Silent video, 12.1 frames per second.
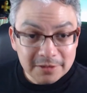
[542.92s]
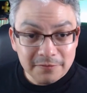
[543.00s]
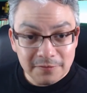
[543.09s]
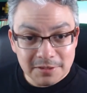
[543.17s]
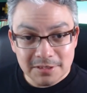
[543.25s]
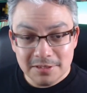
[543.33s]

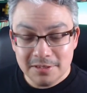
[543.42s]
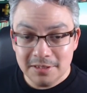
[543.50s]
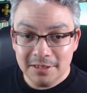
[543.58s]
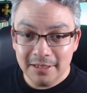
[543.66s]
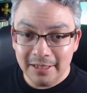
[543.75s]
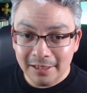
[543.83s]

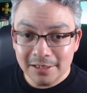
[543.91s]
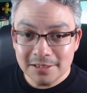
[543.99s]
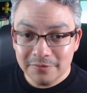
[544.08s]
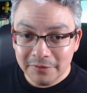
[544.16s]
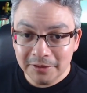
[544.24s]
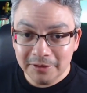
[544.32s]
efficiency
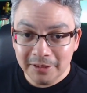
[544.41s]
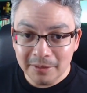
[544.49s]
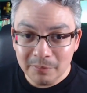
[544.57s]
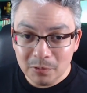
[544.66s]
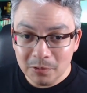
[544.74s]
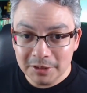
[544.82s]
is very
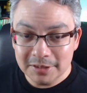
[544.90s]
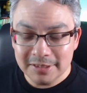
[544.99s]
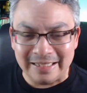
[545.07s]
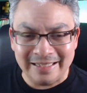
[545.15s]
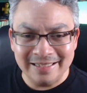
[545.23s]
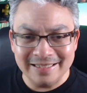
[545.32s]

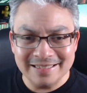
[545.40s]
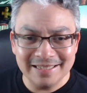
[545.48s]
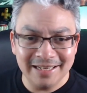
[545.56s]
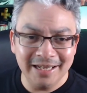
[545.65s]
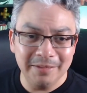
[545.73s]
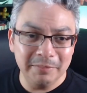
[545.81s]
important in this
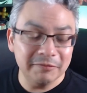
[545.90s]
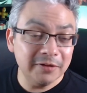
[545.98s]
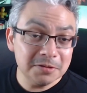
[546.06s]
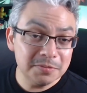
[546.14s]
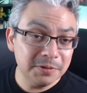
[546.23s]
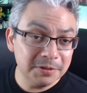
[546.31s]
game. If
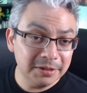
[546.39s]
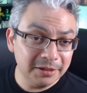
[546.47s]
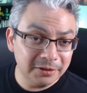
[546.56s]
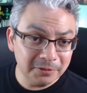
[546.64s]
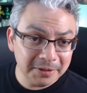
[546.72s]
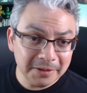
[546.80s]
I was building
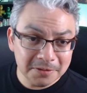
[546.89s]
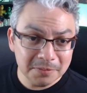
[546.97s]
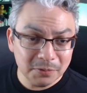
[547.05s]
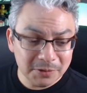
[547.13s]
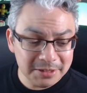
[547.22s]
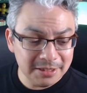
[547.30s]
a 300
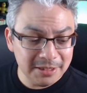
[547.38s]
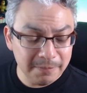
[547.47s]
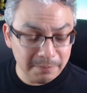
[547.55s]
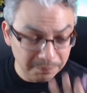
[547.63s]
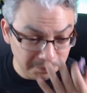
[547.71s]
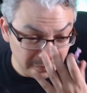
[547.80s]
point
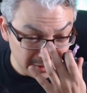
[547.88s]
team,